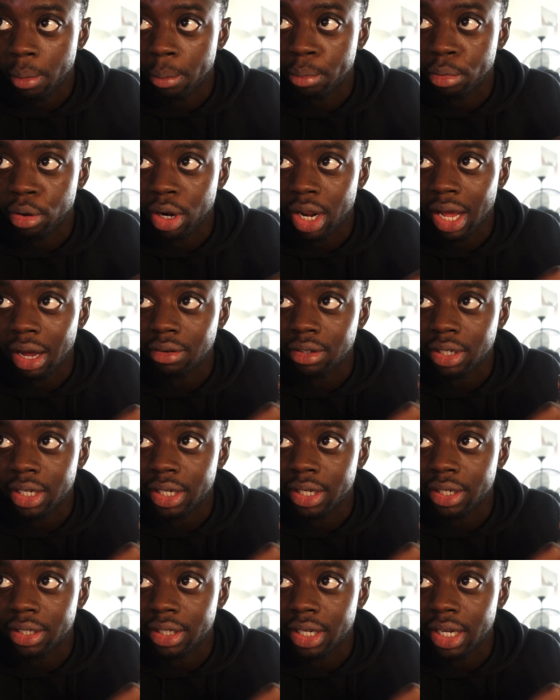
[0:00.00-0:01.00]
put it out
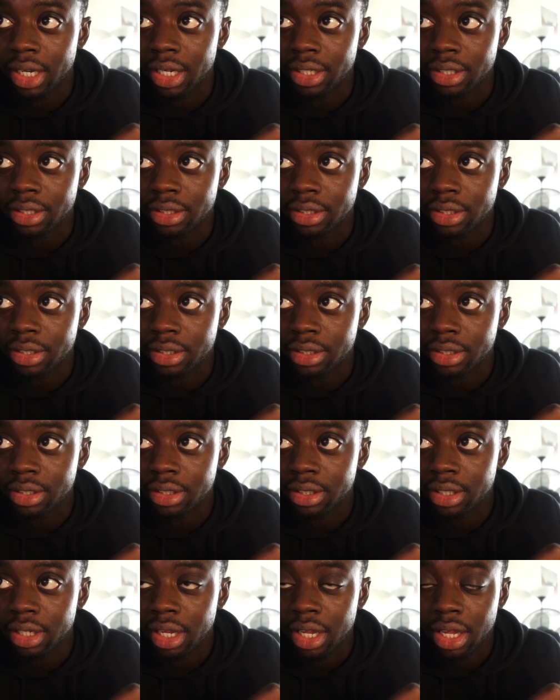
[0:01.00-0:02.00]
there and
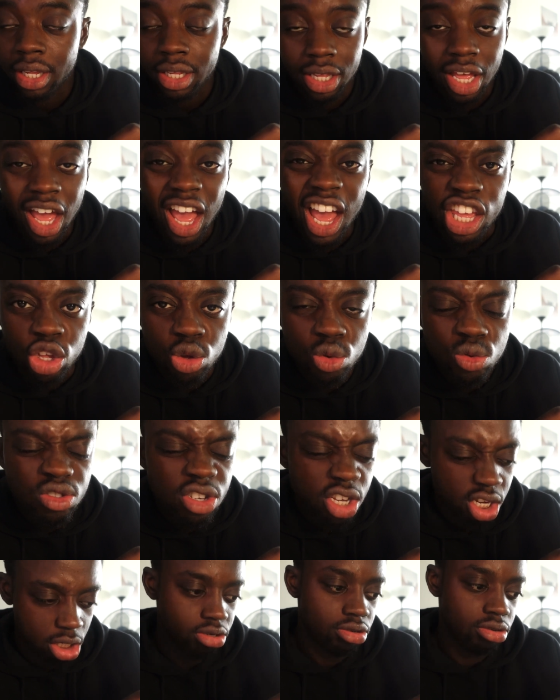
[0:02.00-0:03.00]
yeah
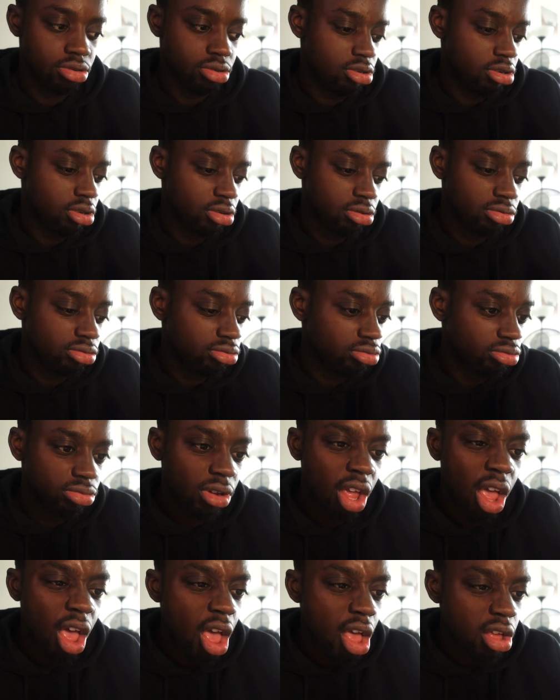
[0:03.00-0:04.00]
use it so
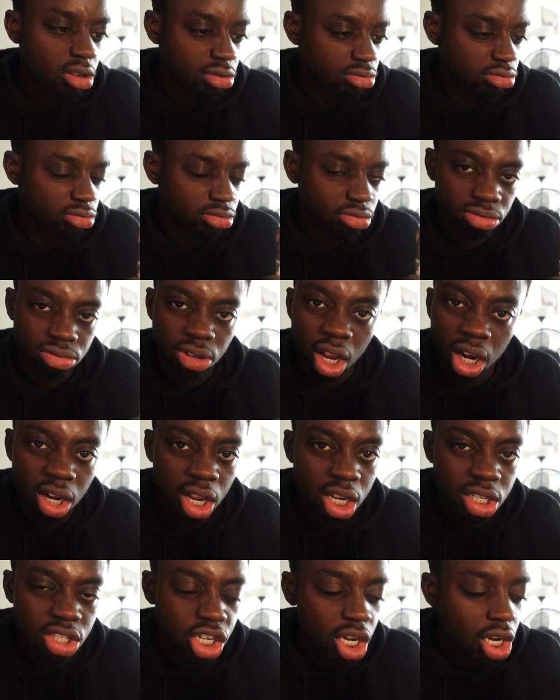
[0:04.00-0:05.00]
yeah
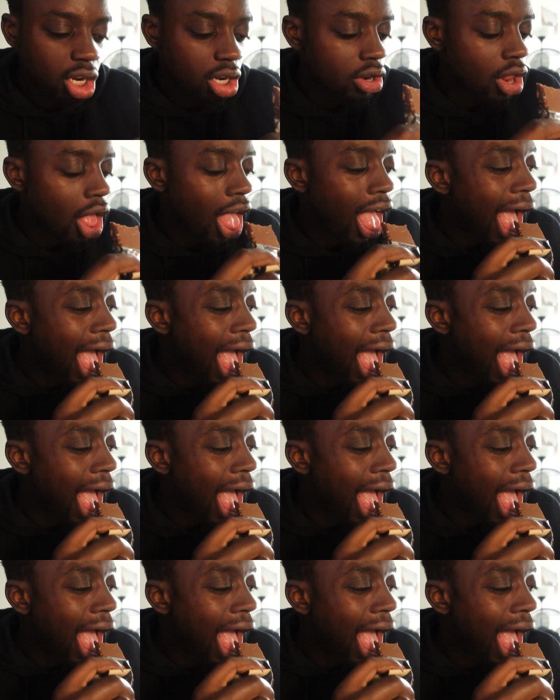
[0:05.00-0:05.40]
Sunday chilling